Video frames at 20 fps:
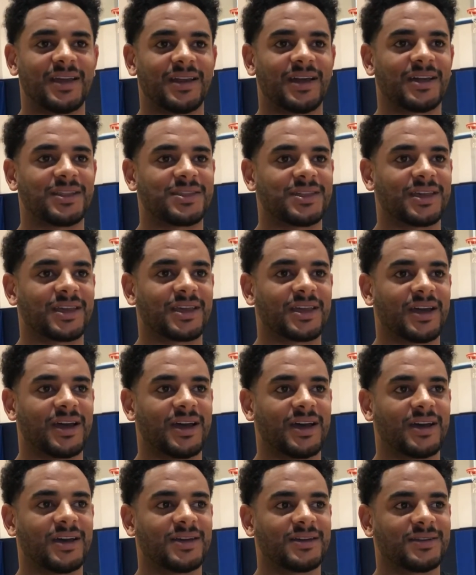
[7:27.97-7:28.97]
I think
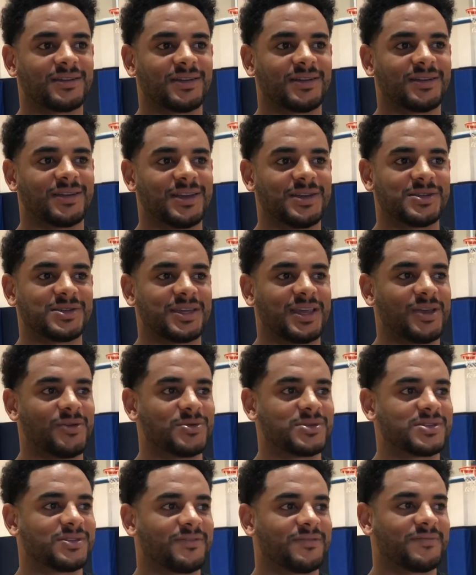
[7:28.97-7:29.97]
he's
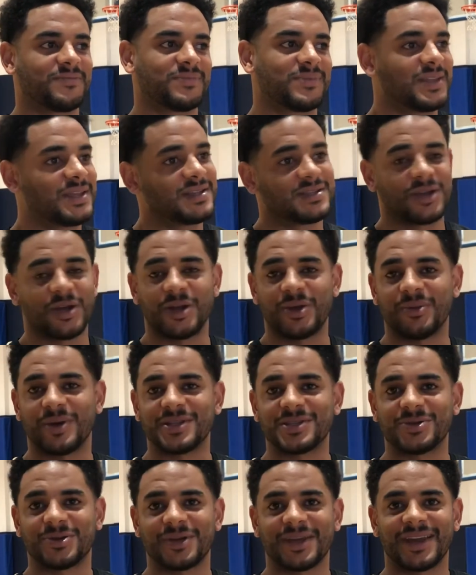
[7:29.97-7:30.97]
the only one
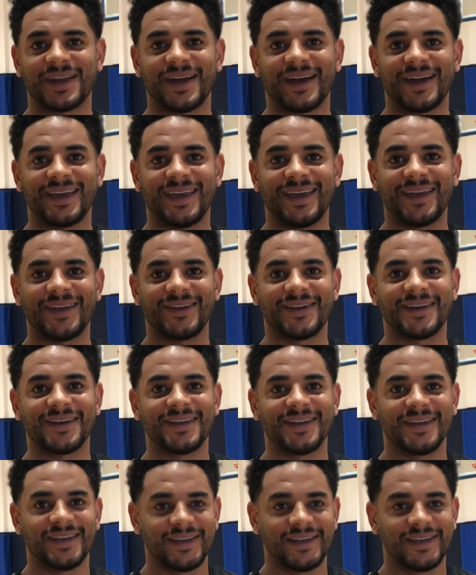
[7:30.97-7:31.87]
doing it out here, and